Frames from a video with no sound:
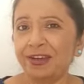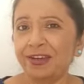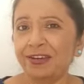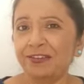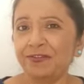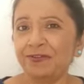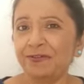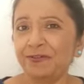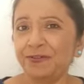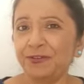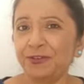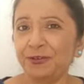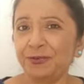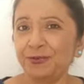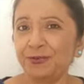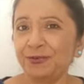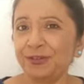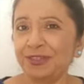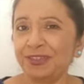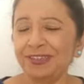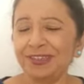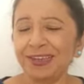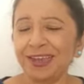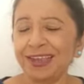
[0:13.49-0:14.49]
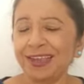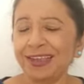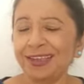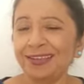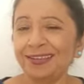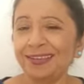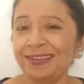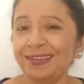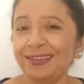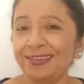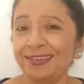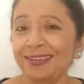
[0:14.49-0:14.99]
confusing.
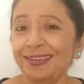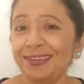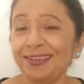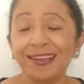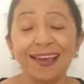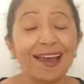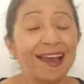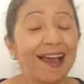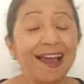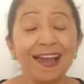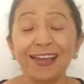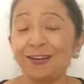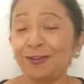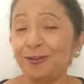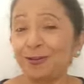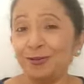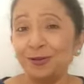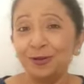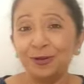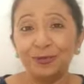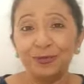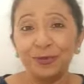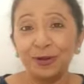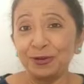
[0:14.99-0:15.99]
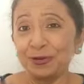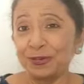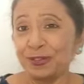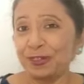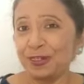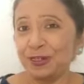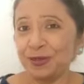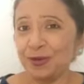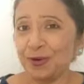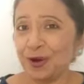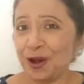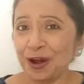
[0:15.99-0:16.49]
I don't know about
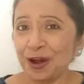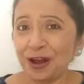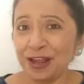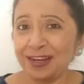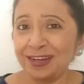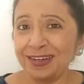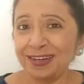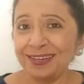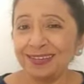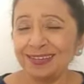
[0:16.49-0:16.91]
you all.